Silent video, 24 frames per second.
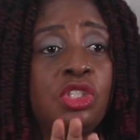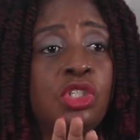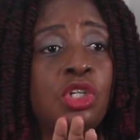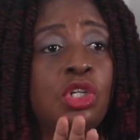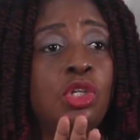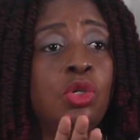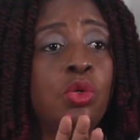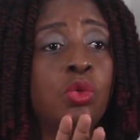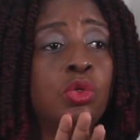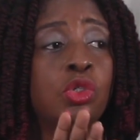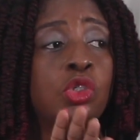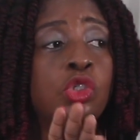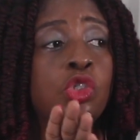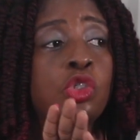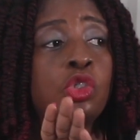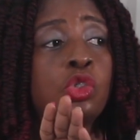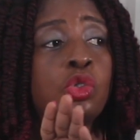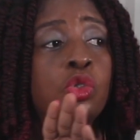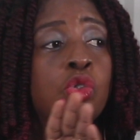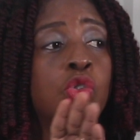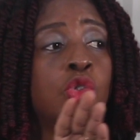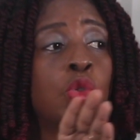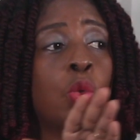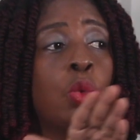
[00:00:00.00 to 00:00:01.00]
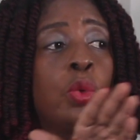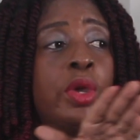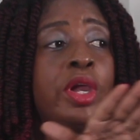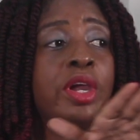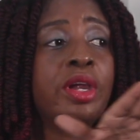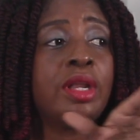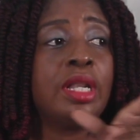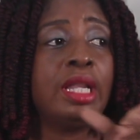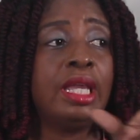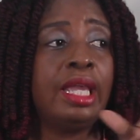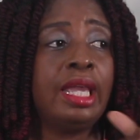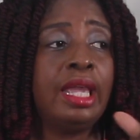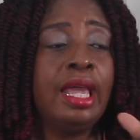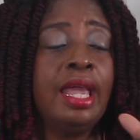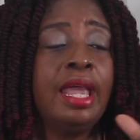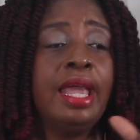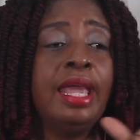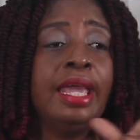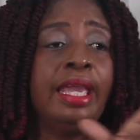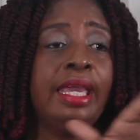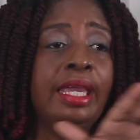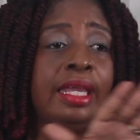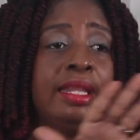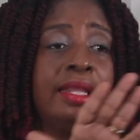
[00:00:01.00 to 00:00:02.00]
I want you to look
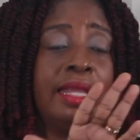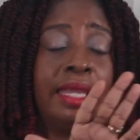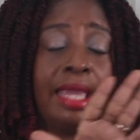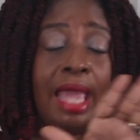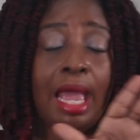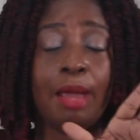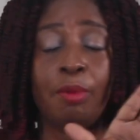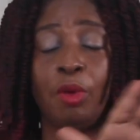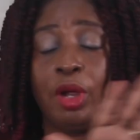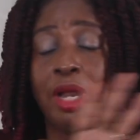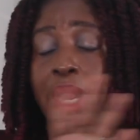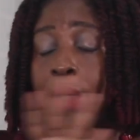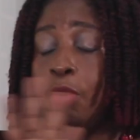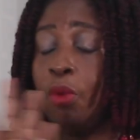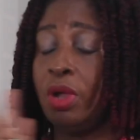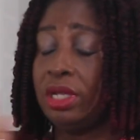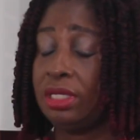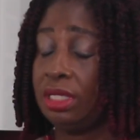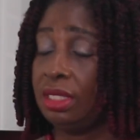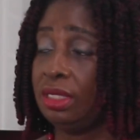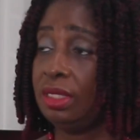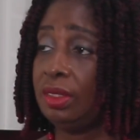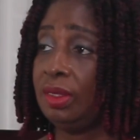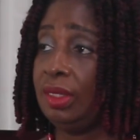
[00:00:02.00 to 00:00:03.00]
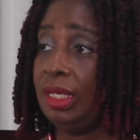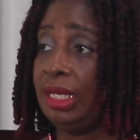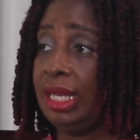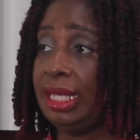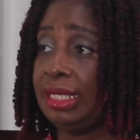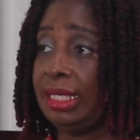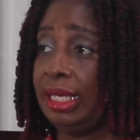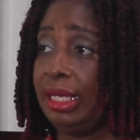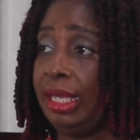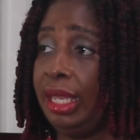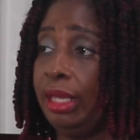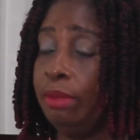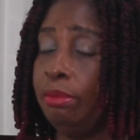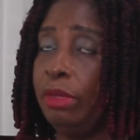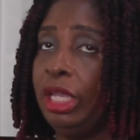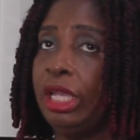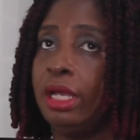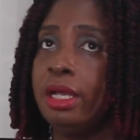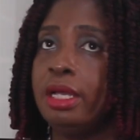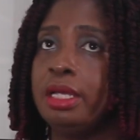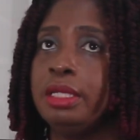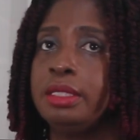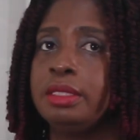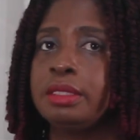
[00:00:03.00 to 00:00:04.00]
squarely in the camera, and I want you to say that
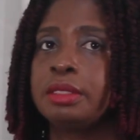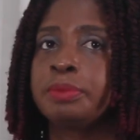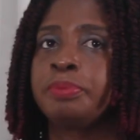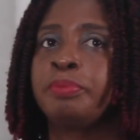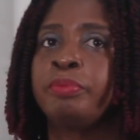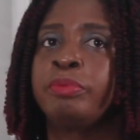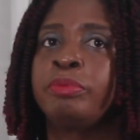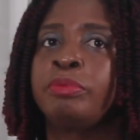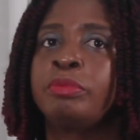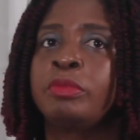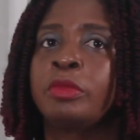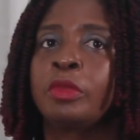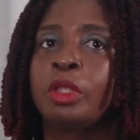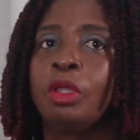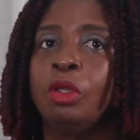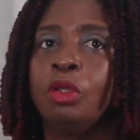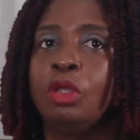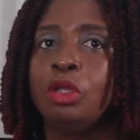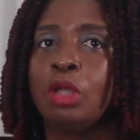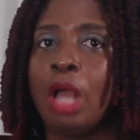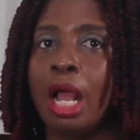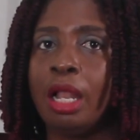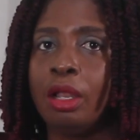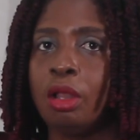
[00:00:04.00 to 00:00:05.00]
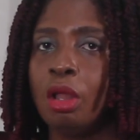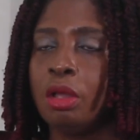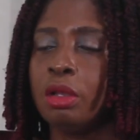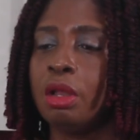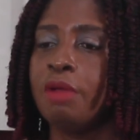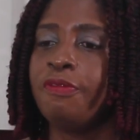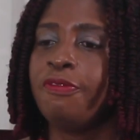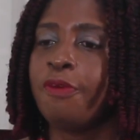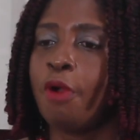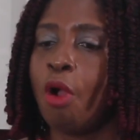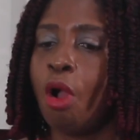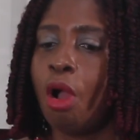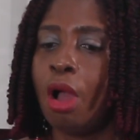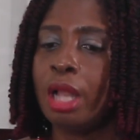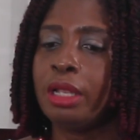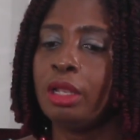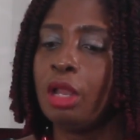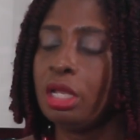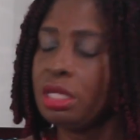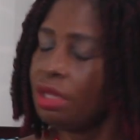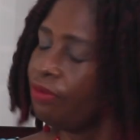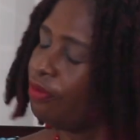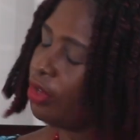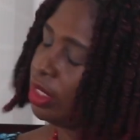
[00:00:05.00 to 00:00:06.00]
again, because a lot
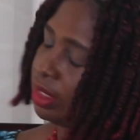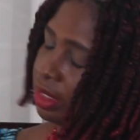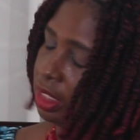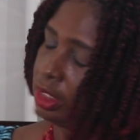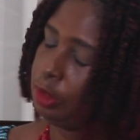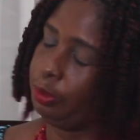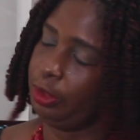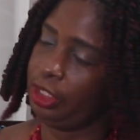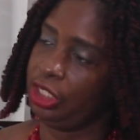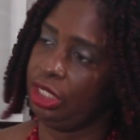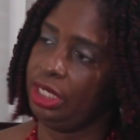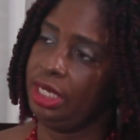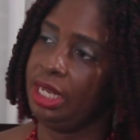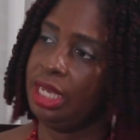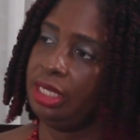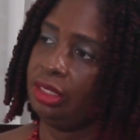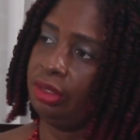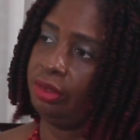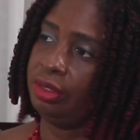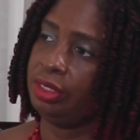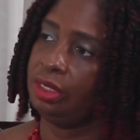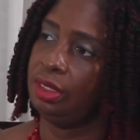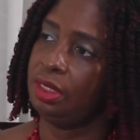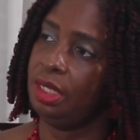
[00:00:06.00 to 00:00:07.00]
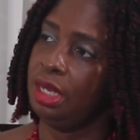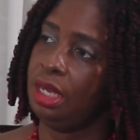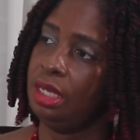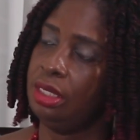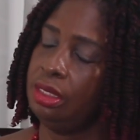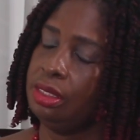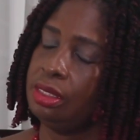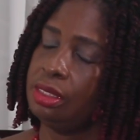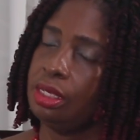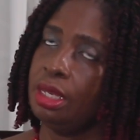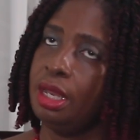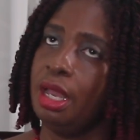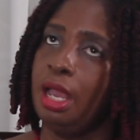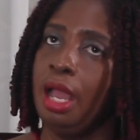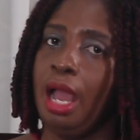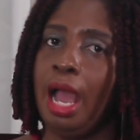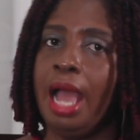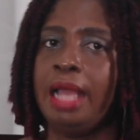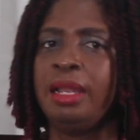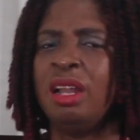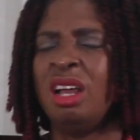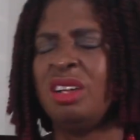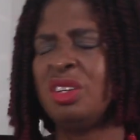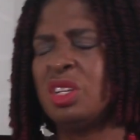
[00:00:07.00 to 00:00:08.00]
of us, especially as Christians,
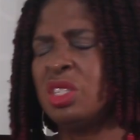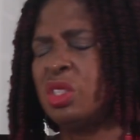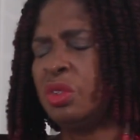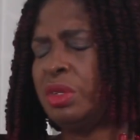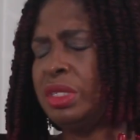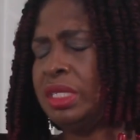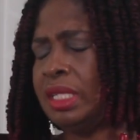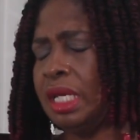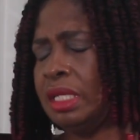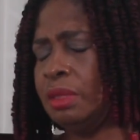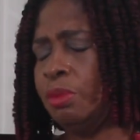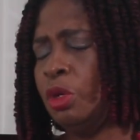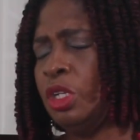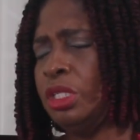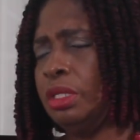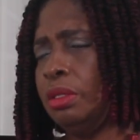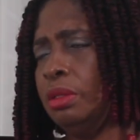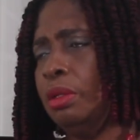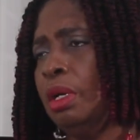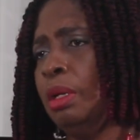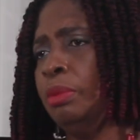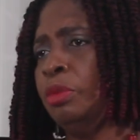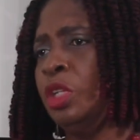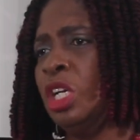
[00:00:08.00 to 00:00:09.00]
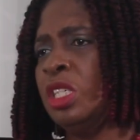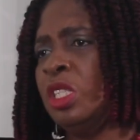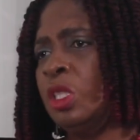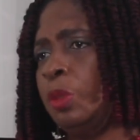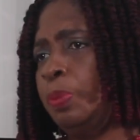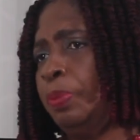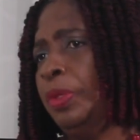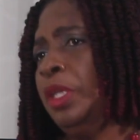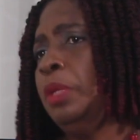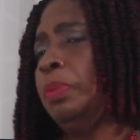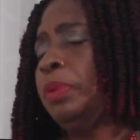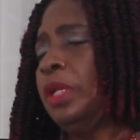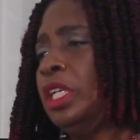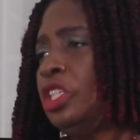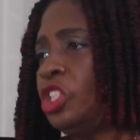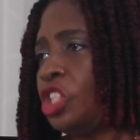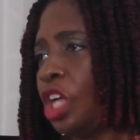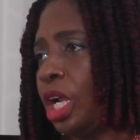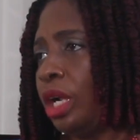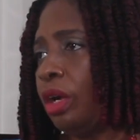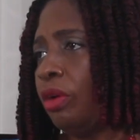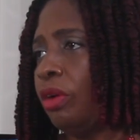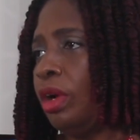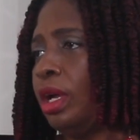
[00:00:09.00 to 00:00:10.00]
and not just Christians, but just people
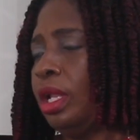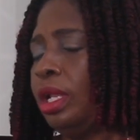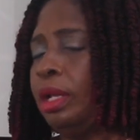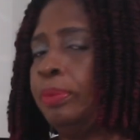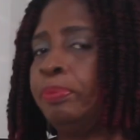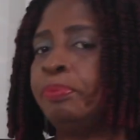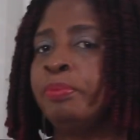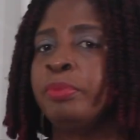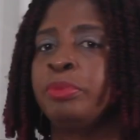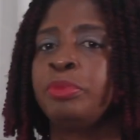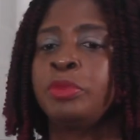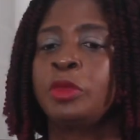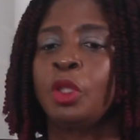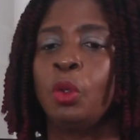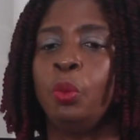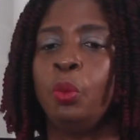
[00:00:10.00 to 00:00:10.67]
in general,